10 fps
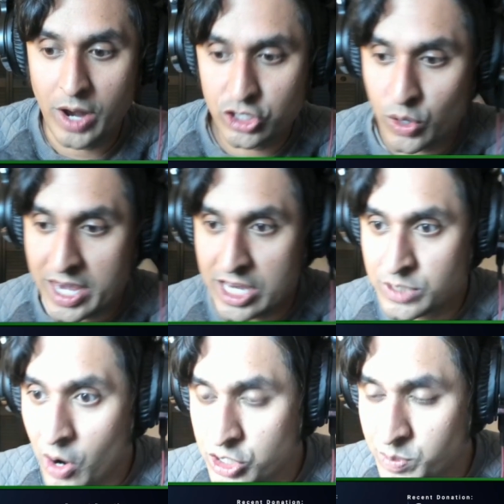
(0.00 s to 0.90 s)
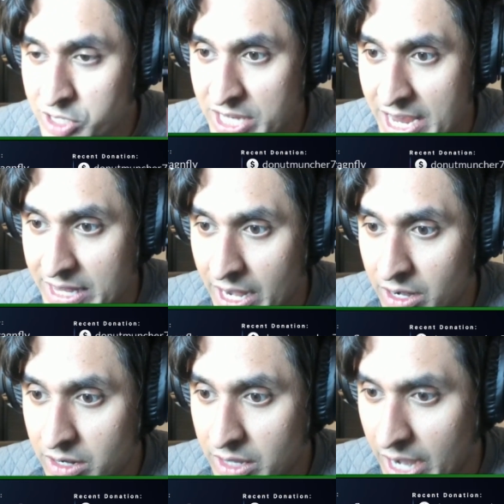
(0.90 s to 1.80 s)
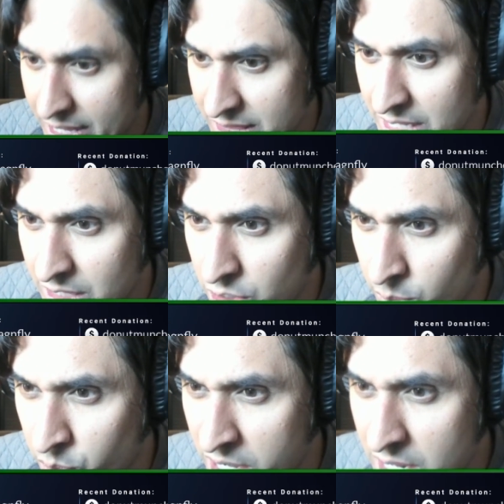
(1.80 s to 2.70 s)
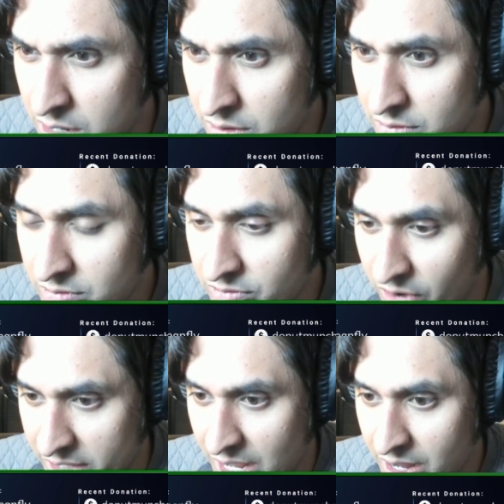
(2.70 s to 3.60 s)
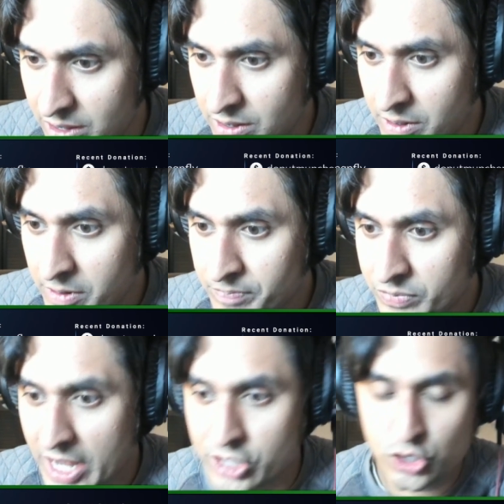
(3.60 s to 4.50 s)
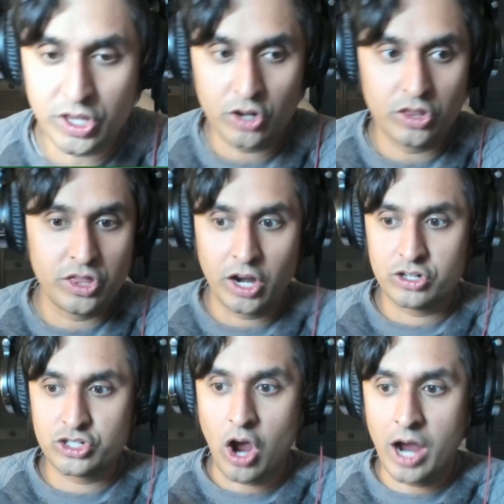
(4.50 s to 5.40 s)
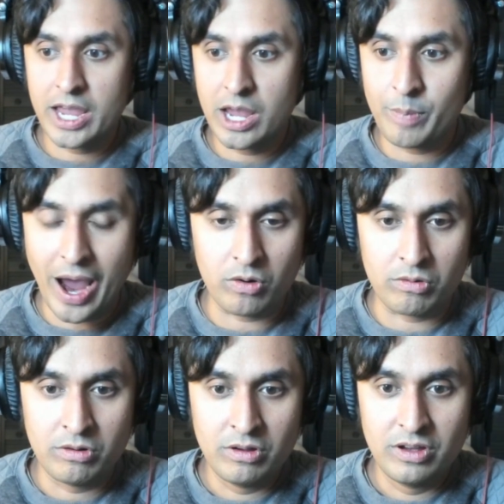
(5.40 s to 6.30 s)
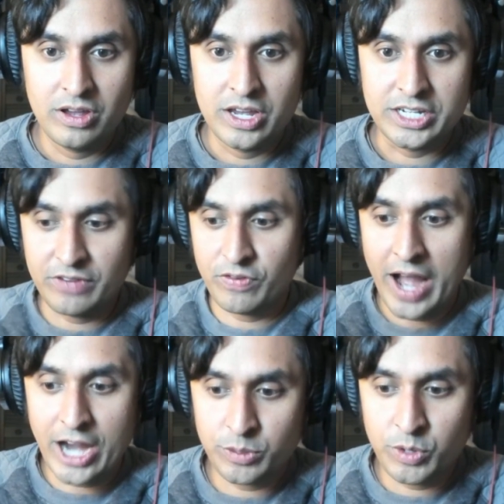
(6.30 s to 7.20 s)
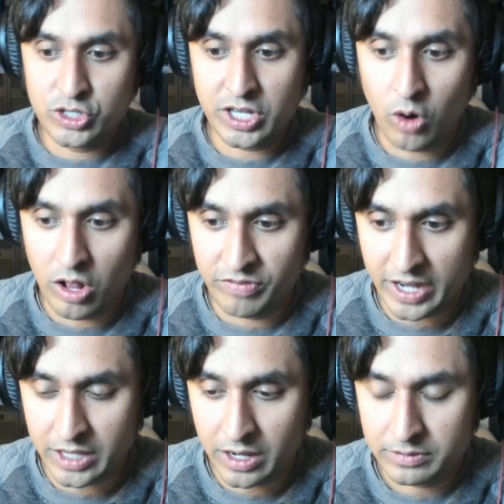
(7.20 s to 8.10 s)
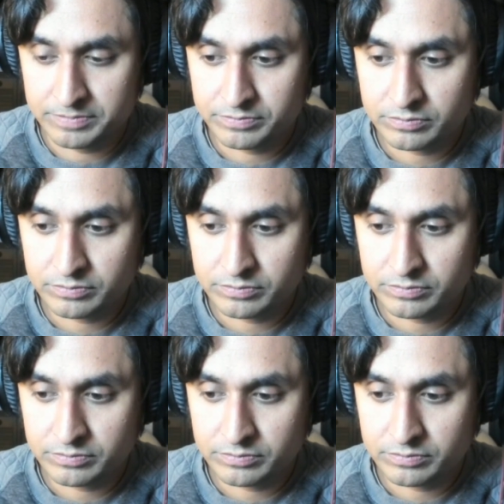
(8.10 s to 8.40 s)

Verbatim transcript: Right? So Gizmo has been saying that that I think that they're pretty Vata. And so they're they're talking about different attributes that are all Vata.